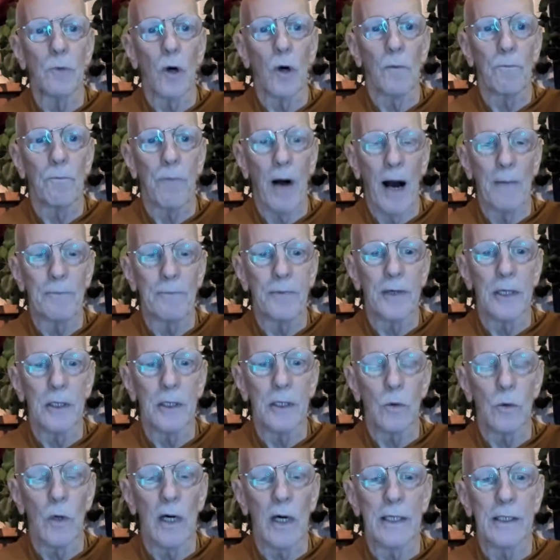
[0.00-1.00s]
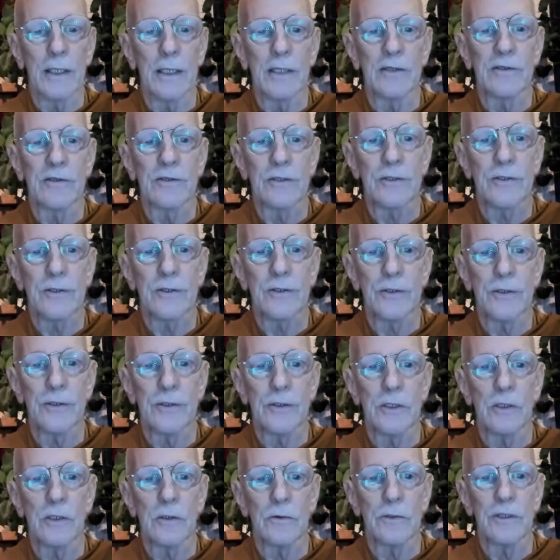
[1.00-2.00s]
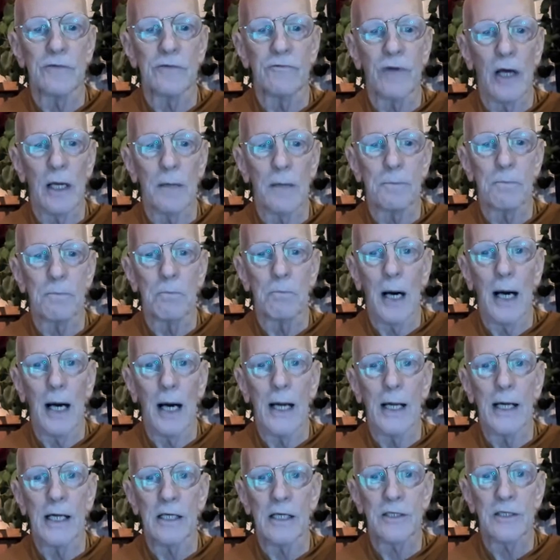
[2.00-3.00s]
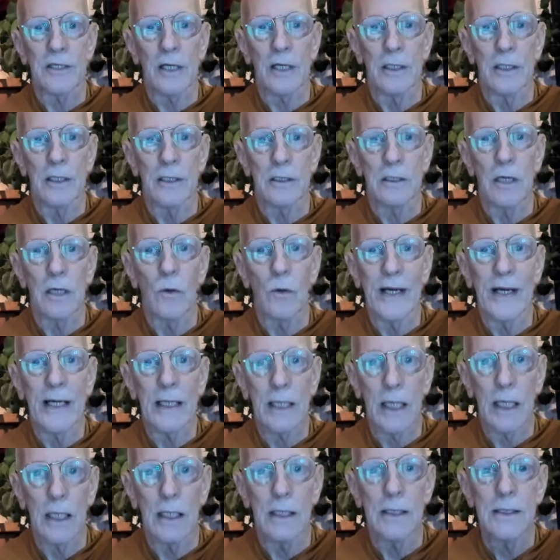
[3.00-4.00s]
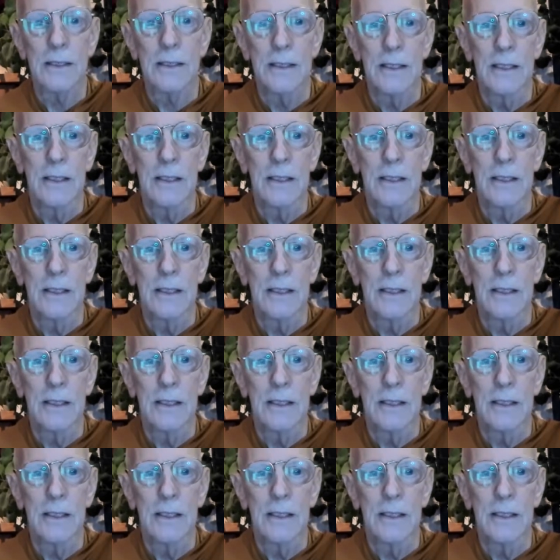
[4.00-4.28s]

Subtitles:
more popular one is, developed by S.N. Goenka,